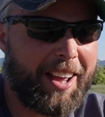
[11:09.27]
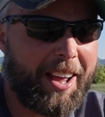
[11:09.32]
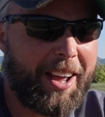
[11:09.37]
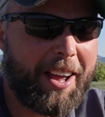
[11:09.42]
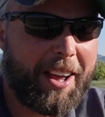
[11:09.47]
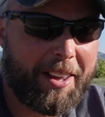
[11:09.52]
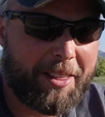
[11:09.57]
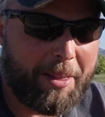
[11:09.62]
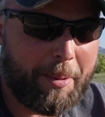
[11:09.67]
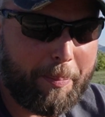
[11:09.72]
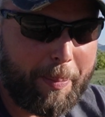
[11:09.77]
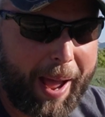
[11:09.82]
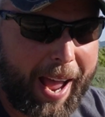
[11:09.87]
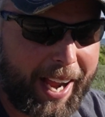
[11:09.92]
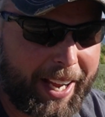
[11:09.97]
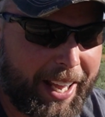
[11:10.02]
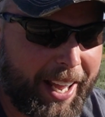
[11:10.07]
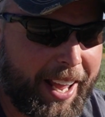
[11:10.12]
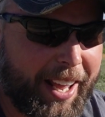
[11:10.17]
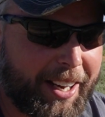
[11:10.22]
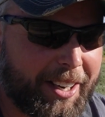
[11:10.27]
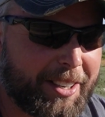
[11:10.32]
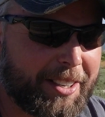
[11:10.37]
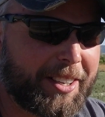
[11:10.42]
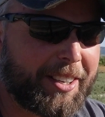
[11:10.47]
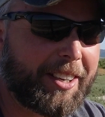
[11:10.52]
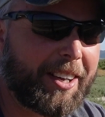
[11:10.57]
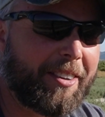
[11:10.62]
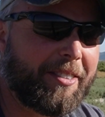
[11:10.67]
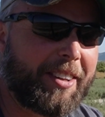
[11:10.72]
The back
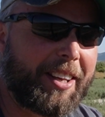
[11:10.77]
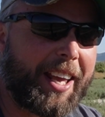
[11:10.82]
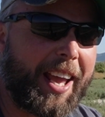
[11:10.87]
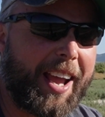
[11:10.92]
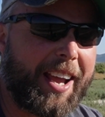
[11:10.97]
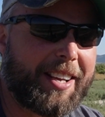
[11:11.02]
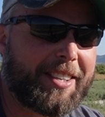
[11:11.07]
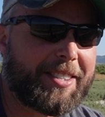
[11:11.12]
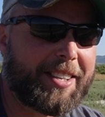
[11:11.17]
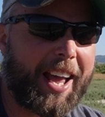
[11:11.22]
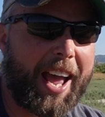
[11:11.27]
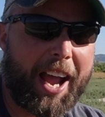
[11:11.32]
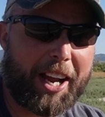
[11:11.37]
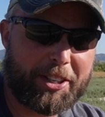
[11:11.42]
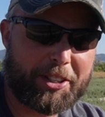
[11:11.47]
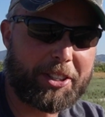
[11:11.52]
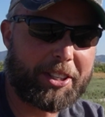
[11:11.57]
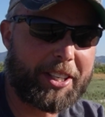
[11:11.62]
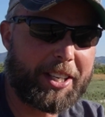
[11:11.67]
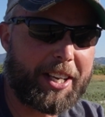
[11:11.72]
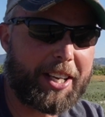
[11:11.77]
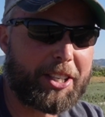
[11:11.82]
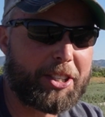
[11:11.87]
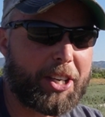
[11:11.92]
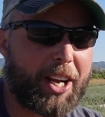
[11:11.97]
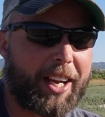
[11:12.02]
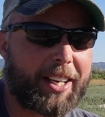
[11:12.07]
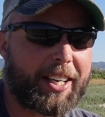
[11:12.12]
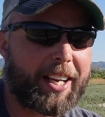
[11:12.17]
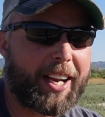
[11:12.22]
end of the case actually
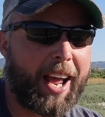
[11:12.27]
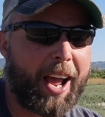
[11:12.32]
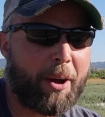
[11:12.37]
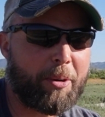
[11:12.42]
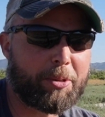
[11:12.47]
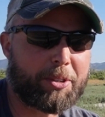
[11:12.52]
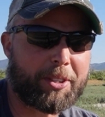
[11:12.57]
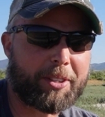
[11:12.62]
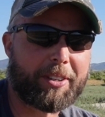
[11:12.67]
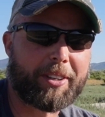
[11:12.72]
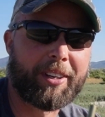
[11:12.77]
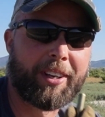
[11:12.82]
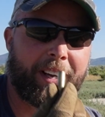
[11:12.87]
ejected out.